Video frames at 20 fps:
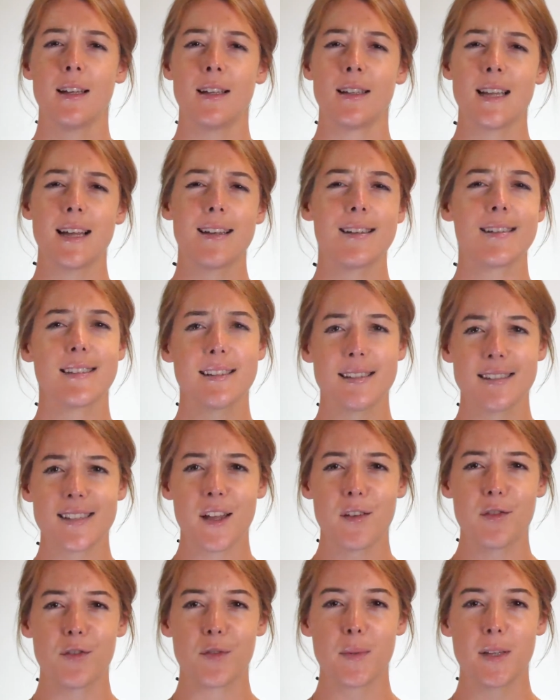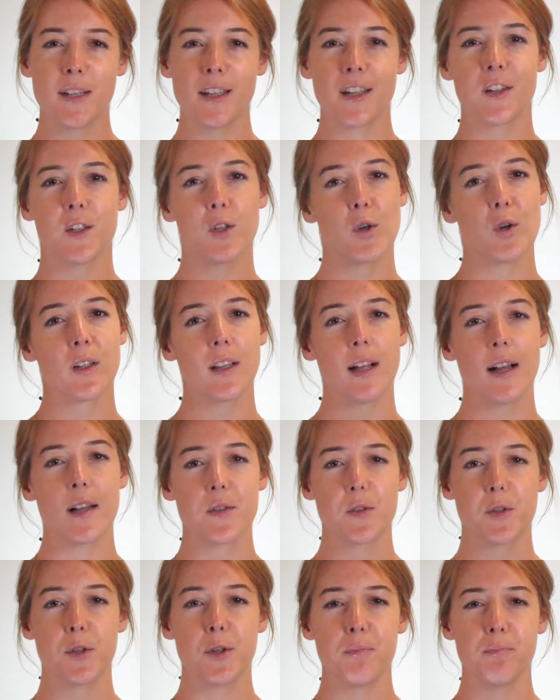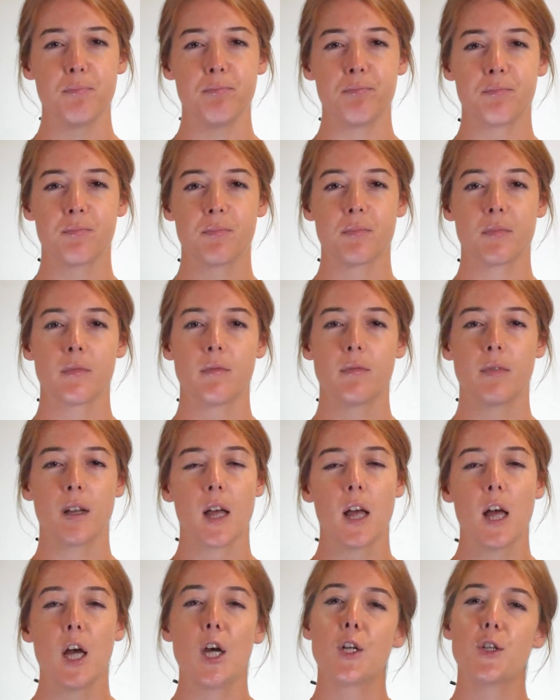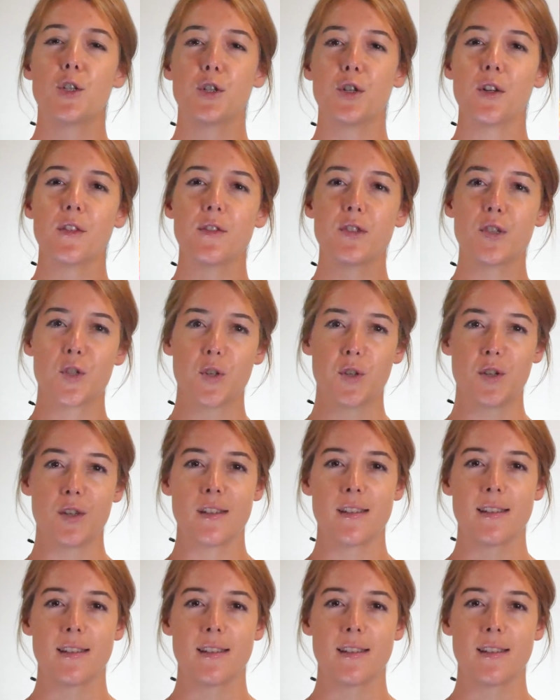Now, does this sound familiar in your classroom? Do you have students